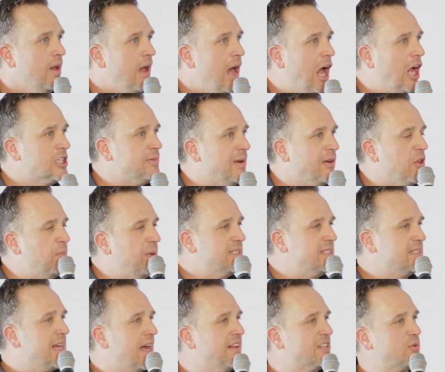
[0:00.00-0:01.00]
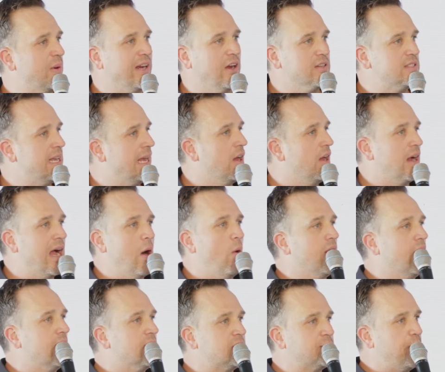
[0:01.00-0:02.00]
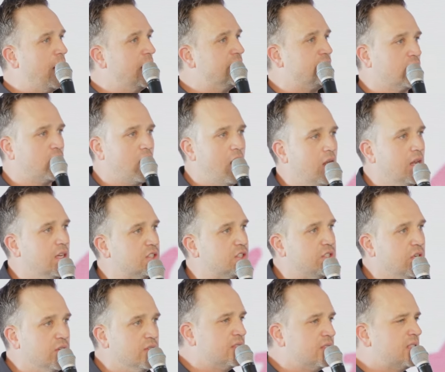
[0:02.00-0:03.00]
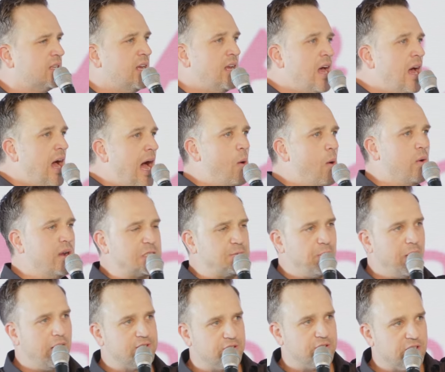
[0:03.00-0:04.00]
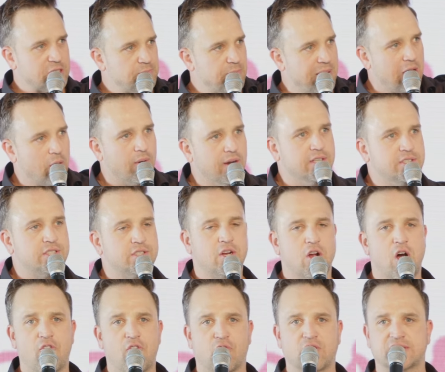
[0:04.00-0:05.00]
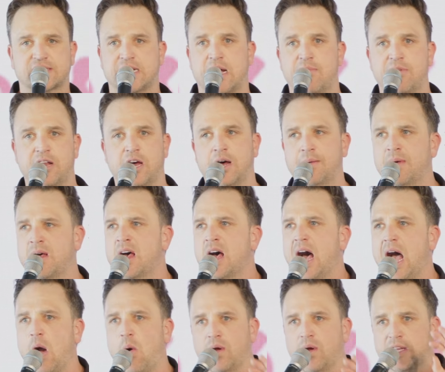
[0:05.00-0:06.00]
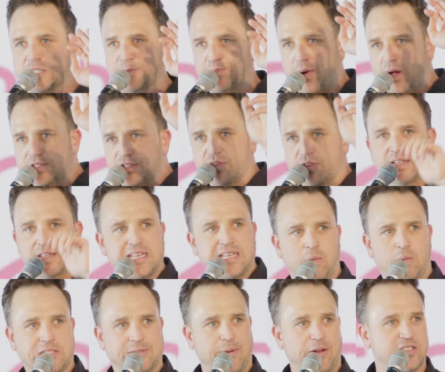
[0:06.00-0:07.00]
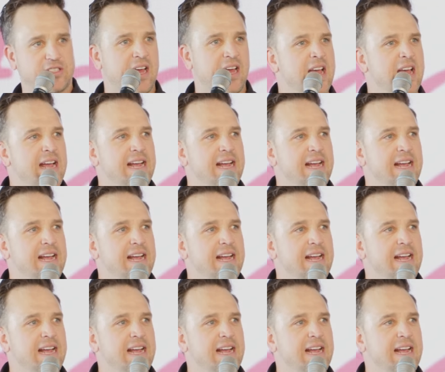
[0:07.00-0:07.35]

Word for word: I was meeting with a business guy this week. Go say, look, I want to sponsor college students. I want to sponsor this marriage conference coming up. I want to sponsor this. I want to sponsor that.